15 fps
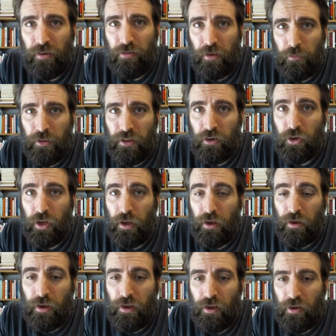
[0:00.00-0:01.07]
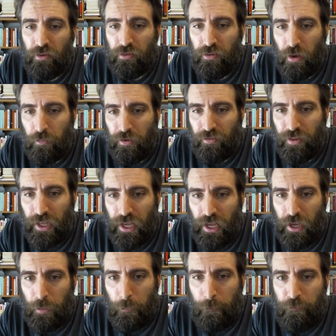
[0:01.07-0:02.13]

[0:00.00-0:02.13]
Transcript: some of the some of the